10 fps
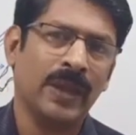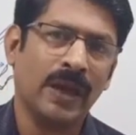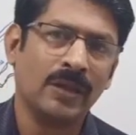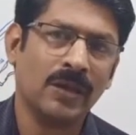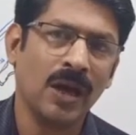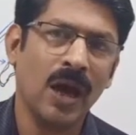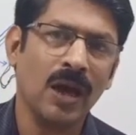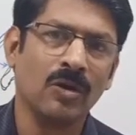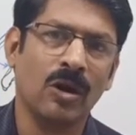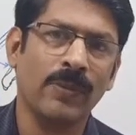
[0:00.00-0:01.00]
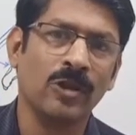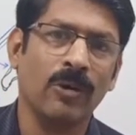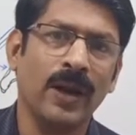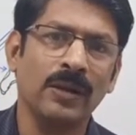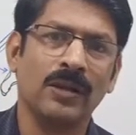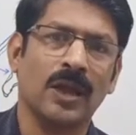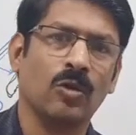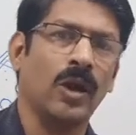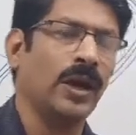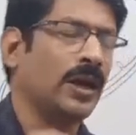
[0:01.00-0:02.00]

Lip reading: Extra chromosomal circular